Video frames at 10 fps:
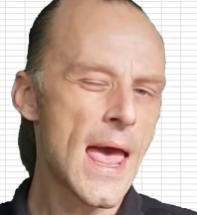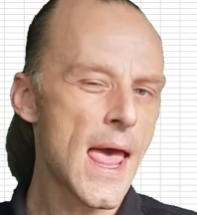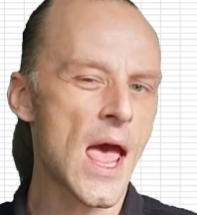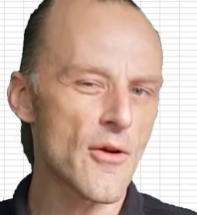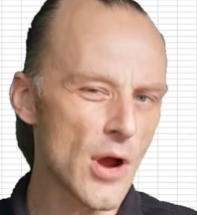
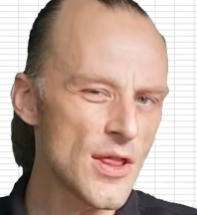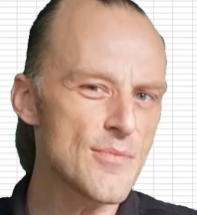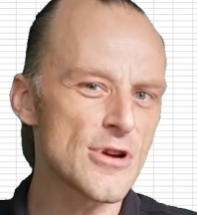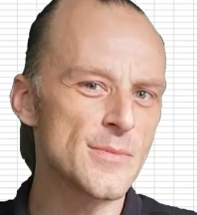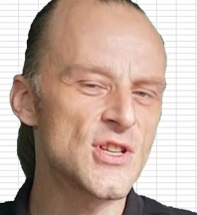Our other
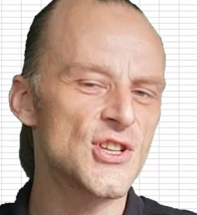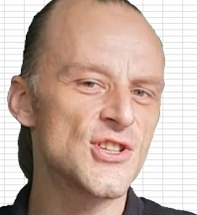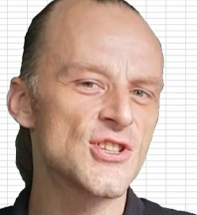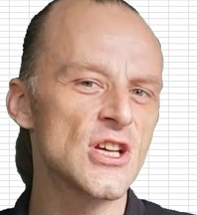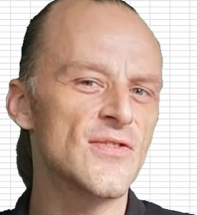premises
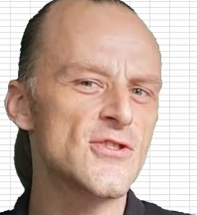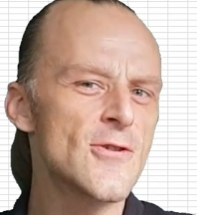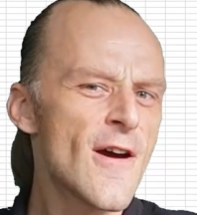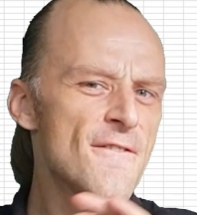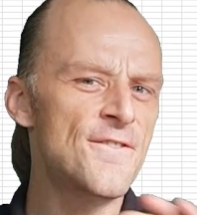serve to
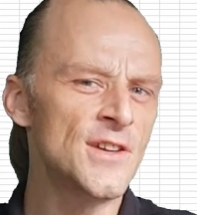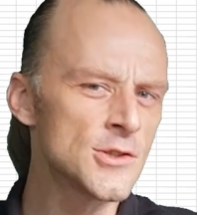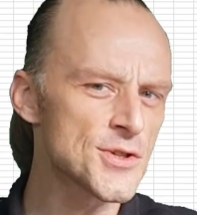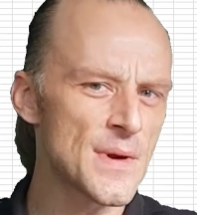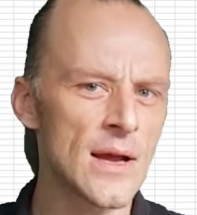
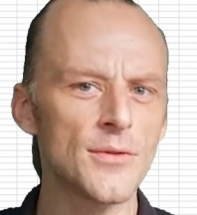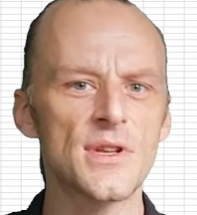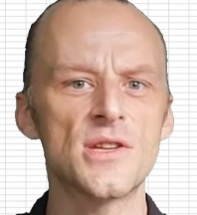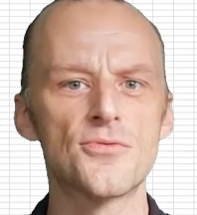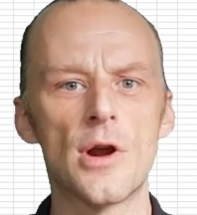filter out
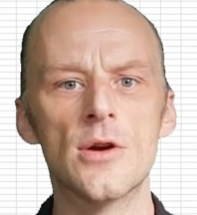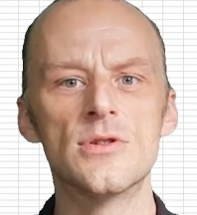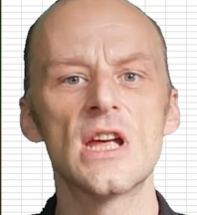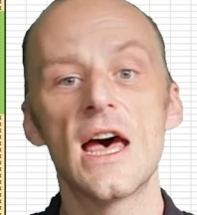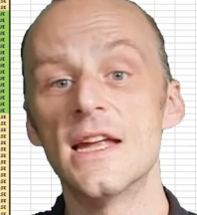these
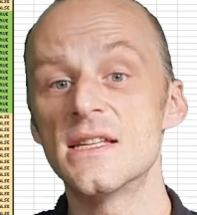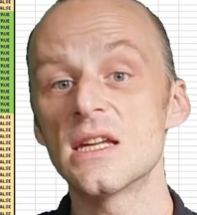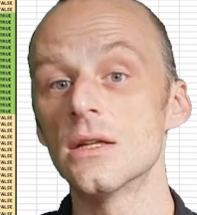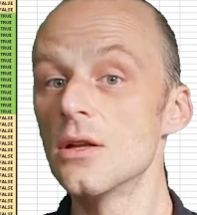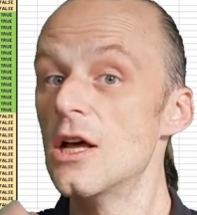rows
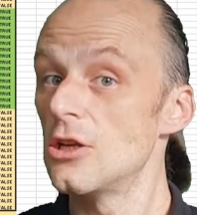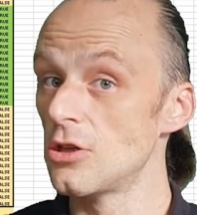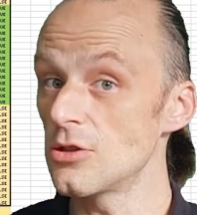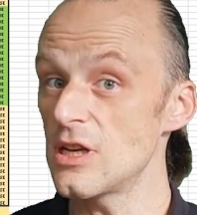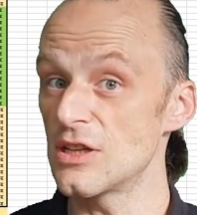until,
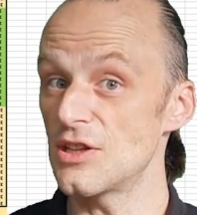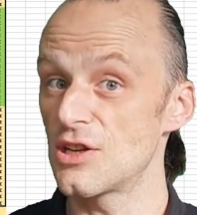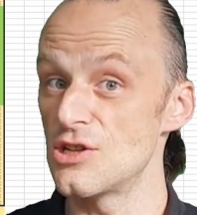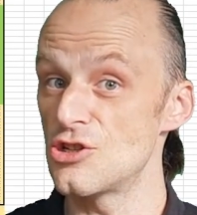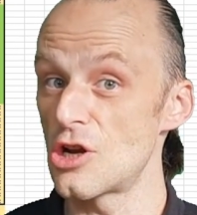looking at the
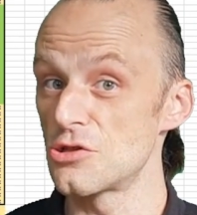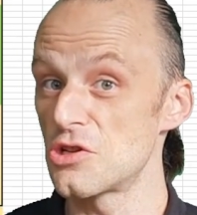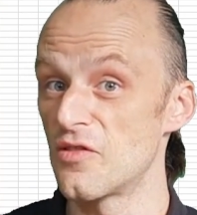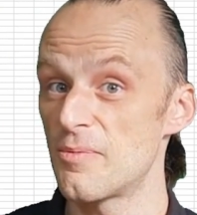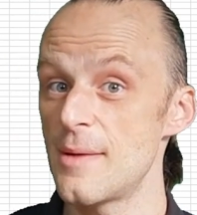
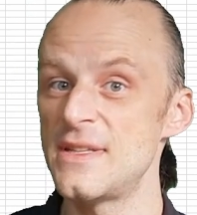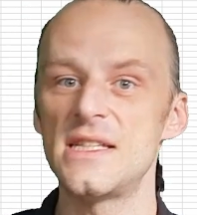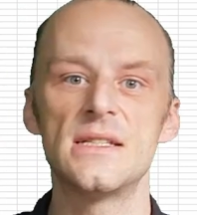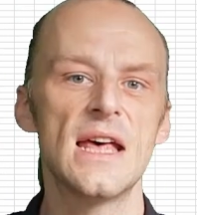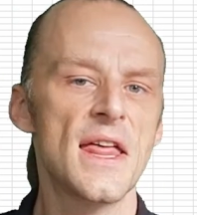conjunction of premises,